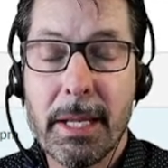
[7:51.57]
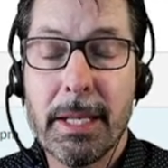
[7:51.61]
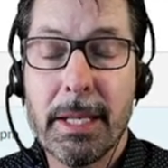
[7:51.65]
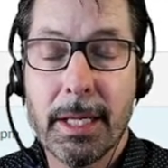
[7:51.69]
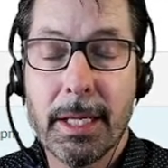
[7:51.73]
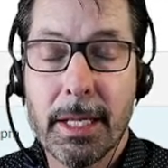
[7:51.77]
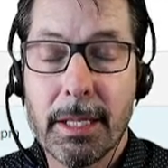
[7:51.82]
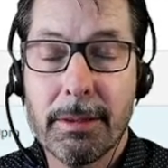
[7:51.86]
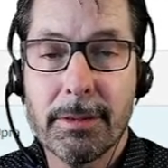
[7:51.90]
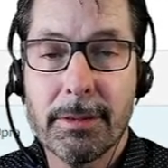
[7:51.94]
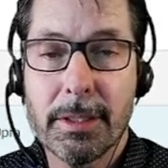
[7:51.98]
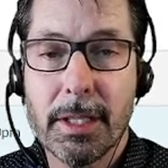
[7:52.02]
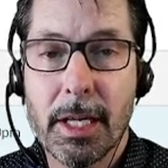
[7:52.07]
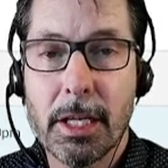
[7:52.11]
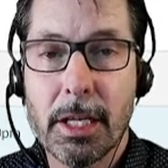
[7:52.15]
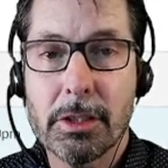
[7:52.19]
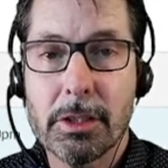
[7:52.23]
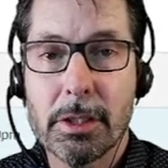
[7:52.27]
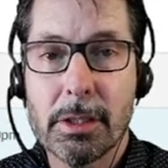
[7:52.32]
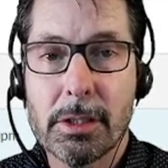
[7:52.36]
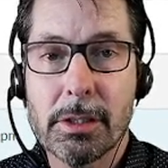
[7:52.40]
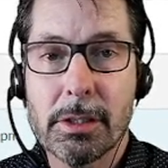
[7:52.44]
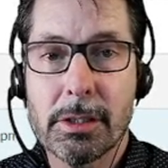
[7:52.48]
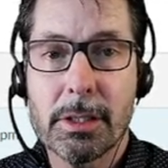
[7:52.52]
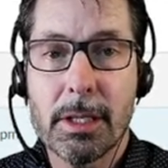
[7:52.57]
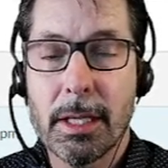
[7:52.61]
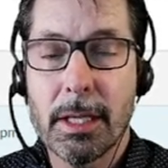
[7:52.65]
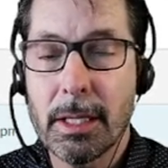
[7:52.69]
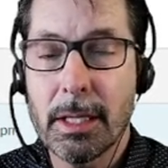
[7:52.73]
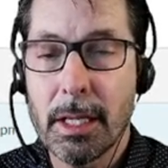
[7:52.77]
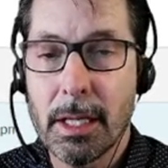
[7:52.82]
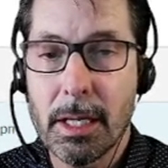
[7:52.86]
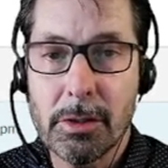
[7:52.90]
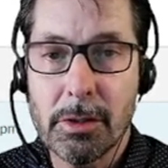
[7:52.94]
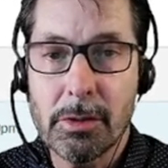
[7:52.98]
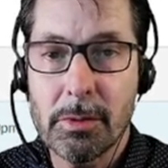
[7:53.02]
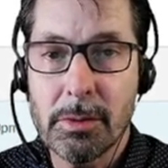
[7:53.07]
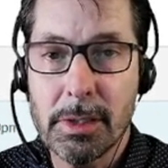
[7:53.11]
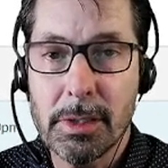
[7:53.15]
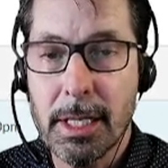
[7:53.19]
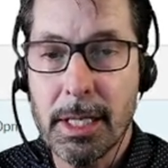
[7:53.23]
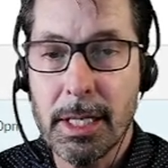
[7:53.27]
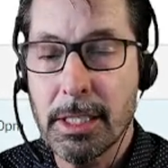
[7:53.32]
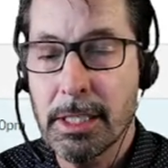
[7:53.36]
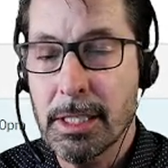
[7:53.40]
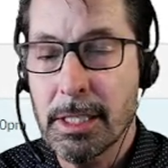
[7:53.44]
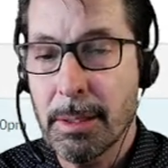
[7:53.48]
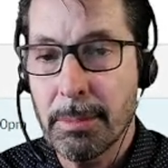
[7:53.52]
invitations, and then as soon
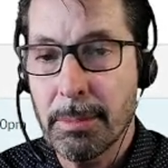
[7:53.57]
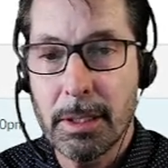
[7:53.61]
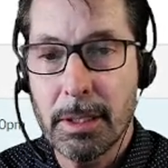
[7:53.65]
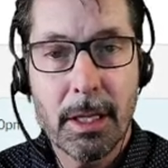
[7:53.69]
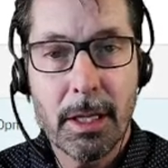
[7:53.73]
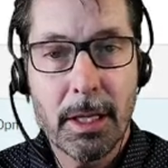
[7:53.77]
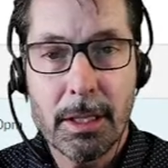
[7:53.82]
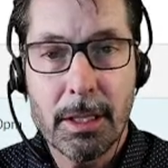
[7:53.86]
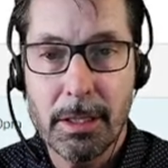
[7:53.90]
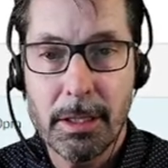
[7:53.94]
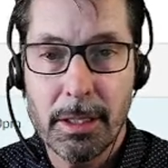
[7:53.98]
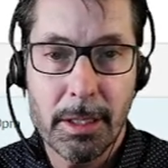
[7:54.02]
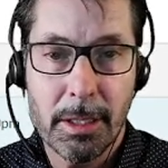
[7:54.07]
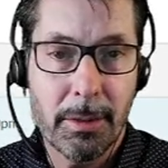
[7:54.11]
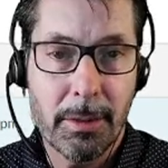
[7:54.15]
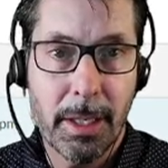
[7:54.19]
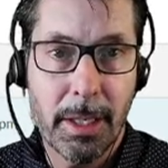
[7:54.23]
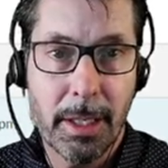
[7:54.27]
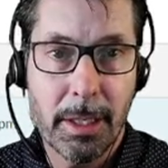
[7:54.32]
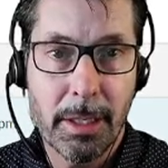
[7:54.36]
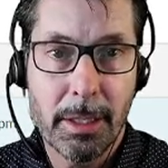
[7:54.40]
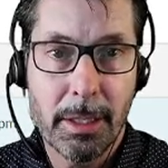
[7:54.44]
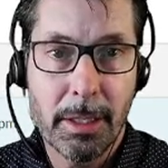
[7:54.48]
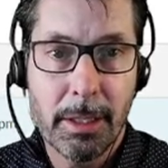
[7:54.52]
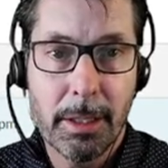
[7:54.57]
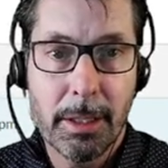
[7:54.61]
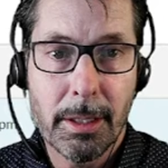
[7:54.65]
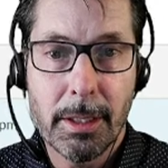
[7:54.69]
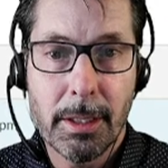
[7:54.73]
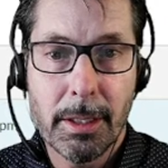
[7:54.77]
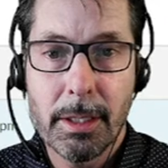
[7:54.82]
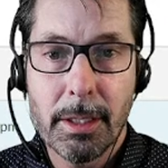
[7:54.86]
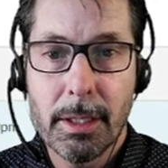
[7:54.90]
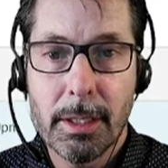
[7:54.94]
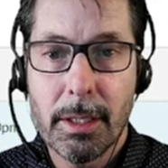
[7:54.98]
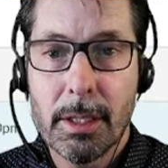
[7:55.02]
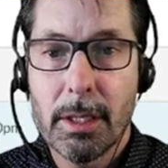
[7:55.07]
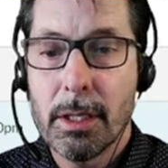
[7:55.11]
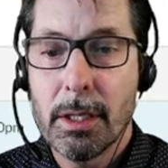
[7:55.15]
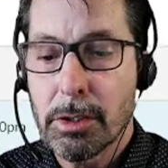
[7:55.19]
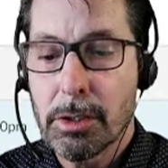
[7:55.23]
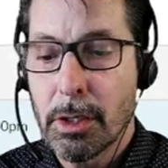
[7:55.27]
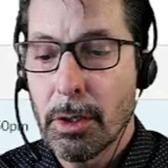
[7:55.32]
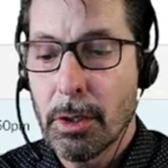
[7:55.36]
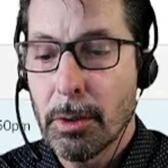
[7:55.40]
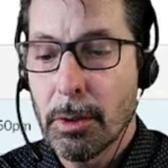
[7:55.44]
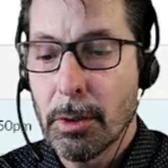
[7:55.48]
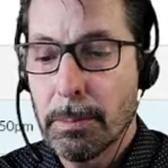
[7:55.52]
as they accept it, they're in.
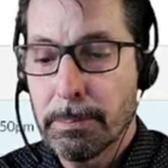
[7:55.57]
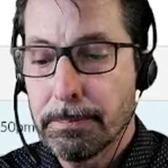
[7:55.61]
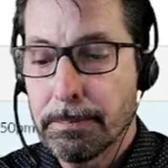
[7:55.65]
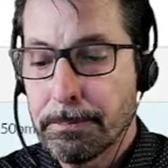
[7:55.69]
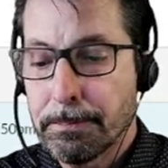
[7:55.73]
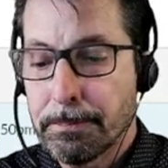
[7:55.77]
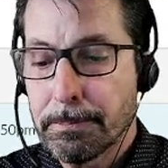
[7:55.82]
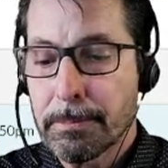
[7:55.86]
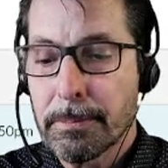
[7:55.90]
So